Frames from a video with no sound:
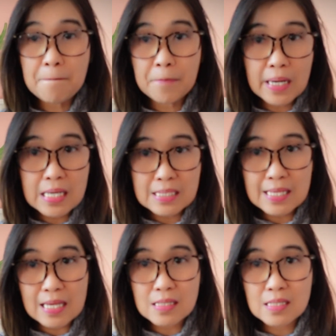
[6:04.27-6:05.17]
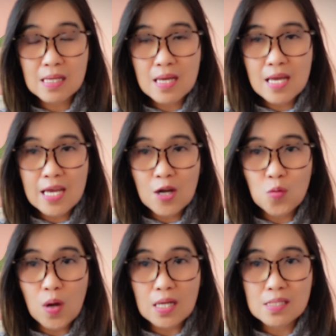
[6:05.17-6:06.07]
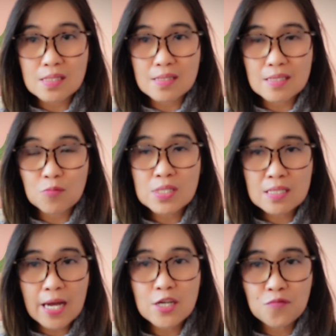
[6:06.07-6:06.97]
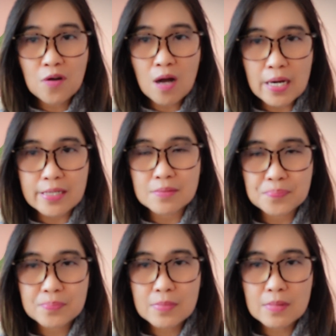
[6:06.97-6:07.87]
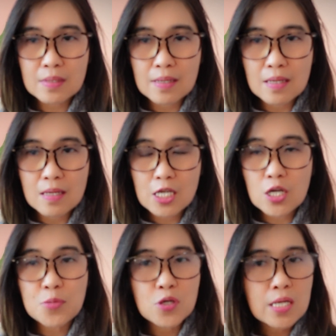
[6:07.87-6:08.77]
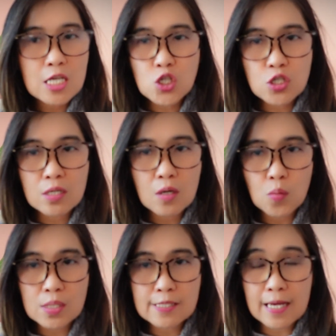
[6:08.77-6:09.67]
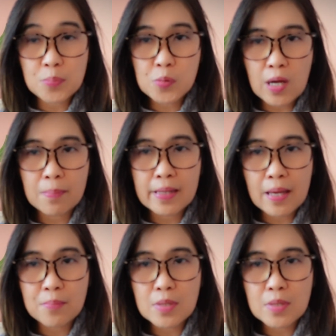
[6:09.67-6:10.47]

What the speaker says: places was kind of hard. Communication was not a problem.